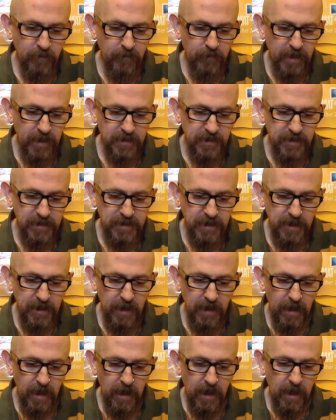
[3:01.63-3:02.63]
Majesty
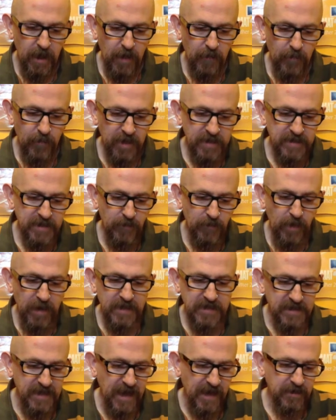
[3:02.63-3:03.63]
and raise the red
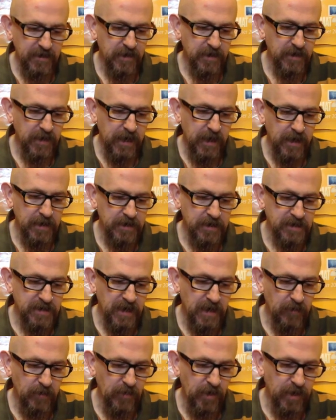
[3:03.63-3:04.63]
standard in
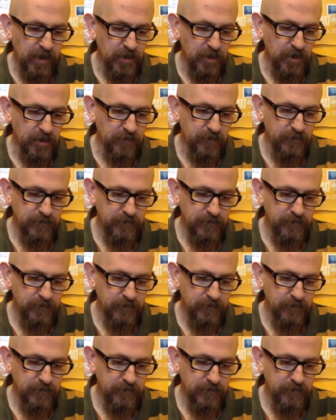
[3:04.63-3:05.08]
celebration.